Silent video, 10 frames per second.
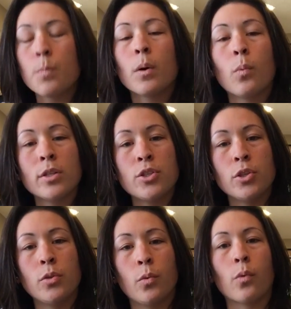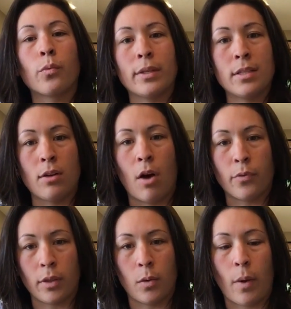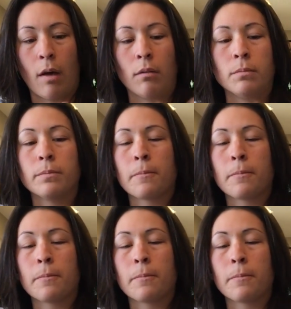But once you rinse it off really well,